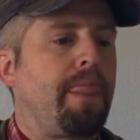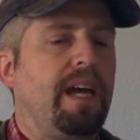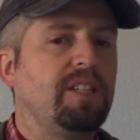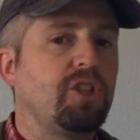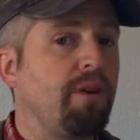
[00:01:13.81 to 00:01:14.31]

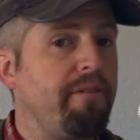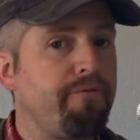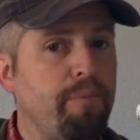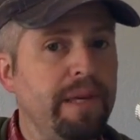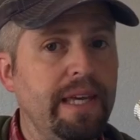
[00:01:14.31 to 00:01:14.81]
It's great
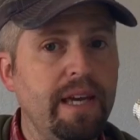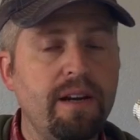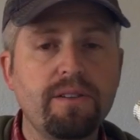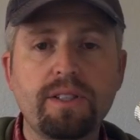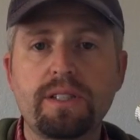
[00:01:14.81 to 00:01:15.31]
for
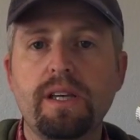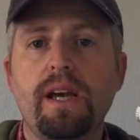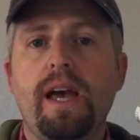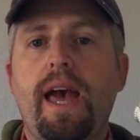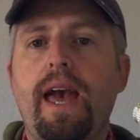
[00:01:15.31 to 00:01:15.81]
beginners,
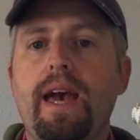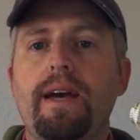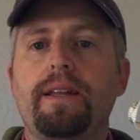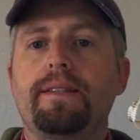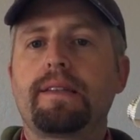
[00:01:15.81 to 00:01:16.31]

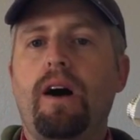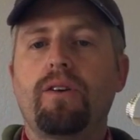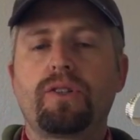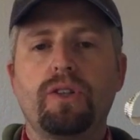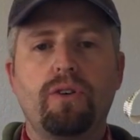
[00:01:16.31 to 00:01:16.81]
and it's
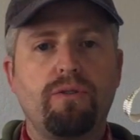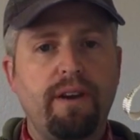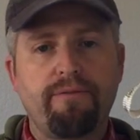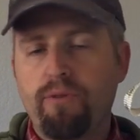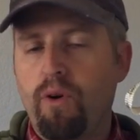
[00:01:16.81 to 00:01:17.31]
also
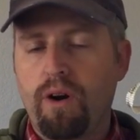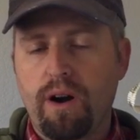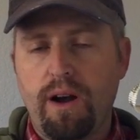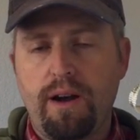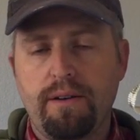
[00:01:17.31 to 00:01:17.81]
great for